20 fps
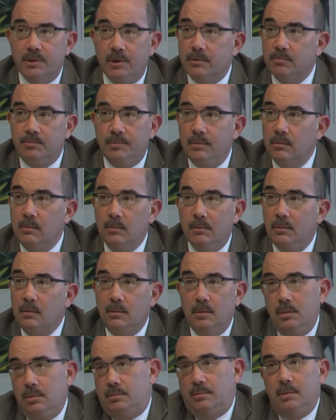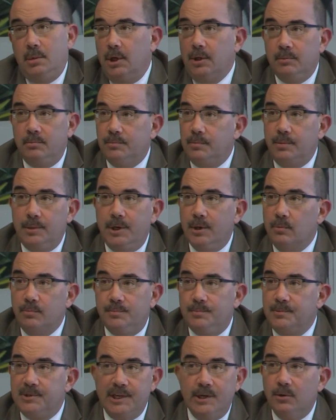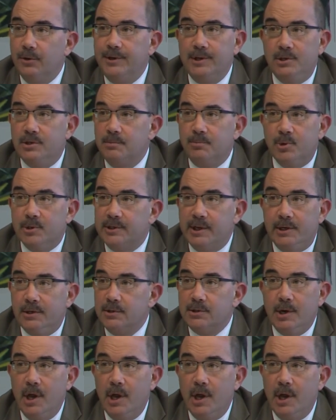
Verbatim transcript: are, uh, you know, single-digit percentage,